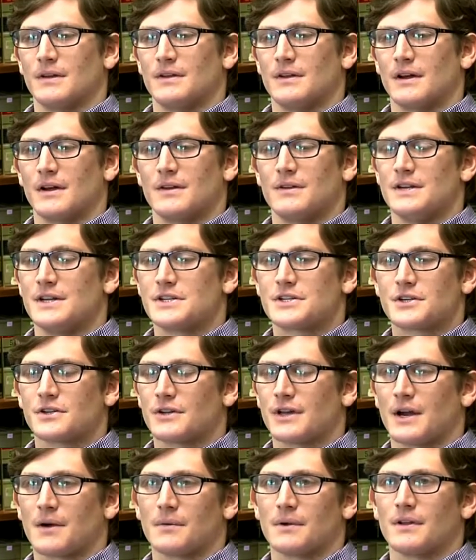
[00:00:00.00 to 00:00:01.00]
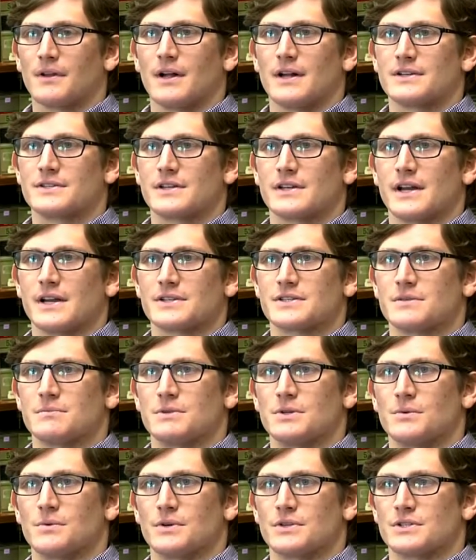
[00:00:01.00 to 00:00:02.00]
and initially I realized that
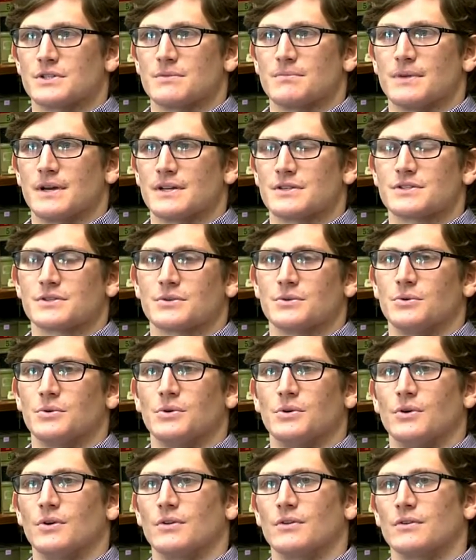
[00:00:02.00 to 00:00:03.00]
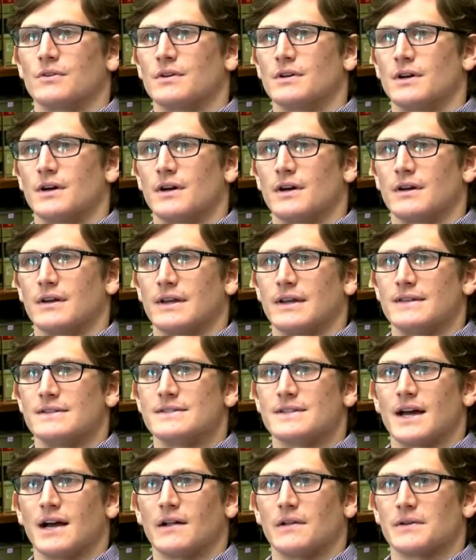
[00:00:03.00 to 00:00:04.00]
SMU was the best school uh,
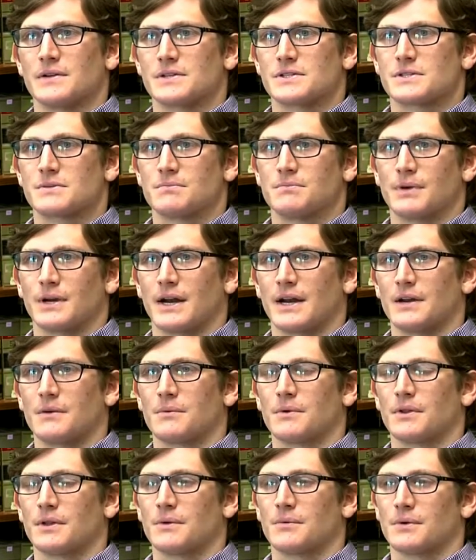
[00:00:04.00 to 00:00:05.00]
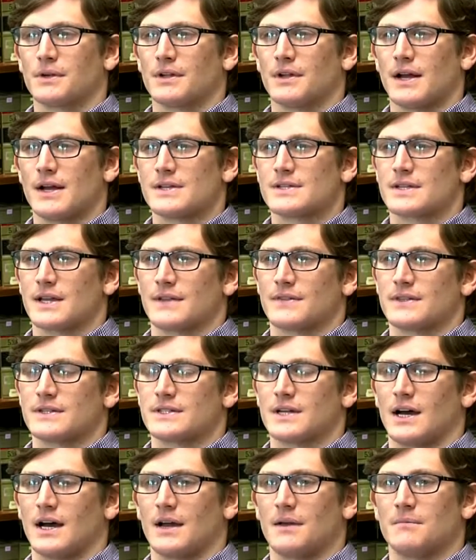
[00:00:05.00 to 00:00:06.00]
in Dallas, but I didn't really realize at the
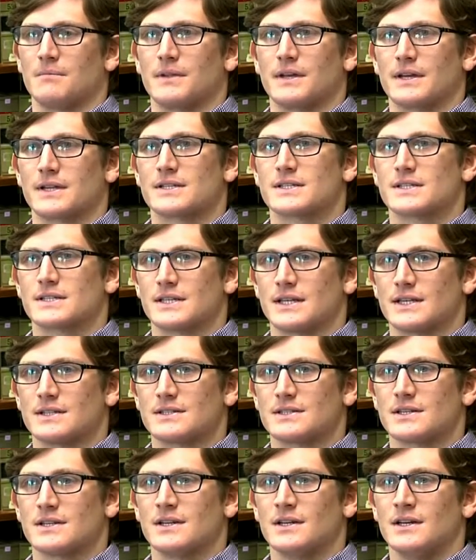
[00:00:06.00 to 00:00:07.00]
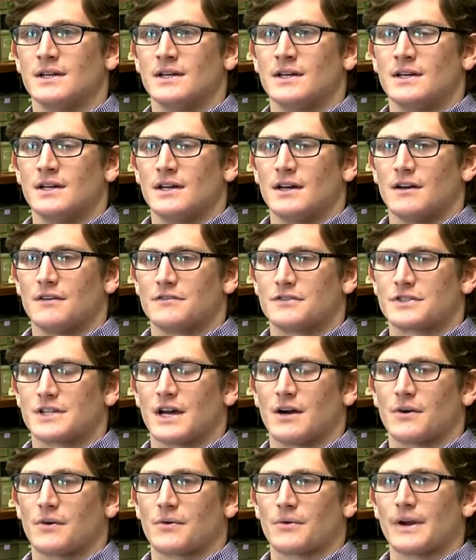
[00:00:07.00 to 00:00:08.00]
time the extent of just
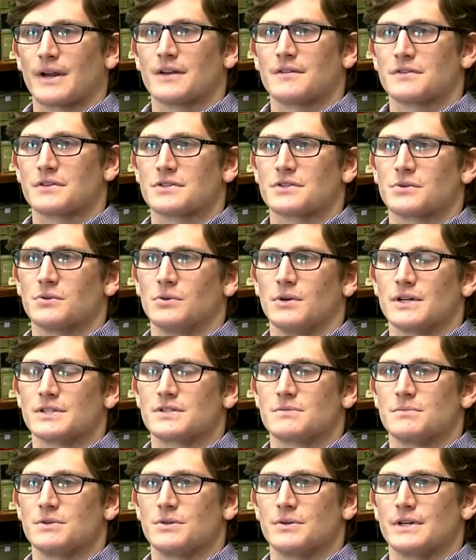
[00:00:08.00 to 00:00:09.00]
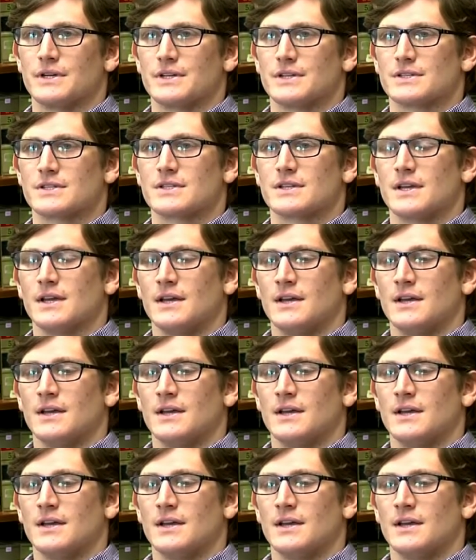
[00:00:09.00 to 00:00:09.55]
how great of a school SMU is.